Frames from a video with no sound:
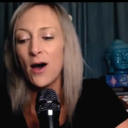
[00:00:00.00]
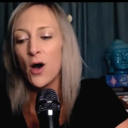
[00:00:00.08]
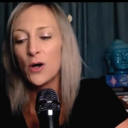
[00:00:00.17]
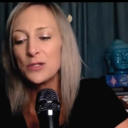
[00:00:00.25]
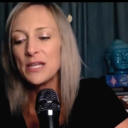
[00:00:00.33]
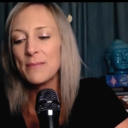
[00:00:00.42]

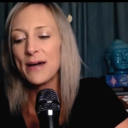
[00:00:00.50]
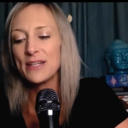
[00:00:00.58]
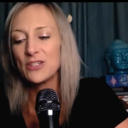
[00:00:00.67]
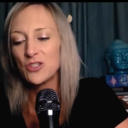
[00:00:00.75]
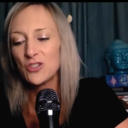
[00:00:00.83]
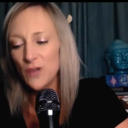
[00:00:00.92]
Only by
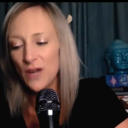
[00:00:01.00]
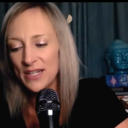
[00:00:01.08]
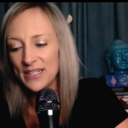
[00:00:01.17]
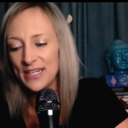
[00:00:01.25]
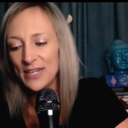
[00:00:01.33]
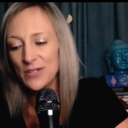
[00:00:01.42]

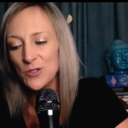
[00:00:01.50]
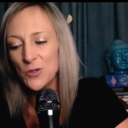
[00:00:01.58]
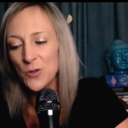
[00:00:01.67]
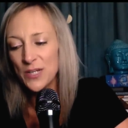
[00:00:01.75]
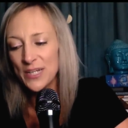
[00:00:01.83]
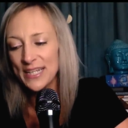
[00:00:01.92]
struggling and
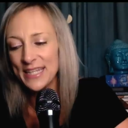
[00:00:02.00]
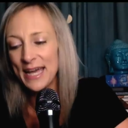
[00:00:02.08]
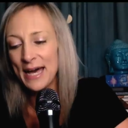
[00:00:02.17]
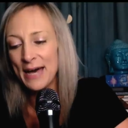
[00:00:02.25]
toiling the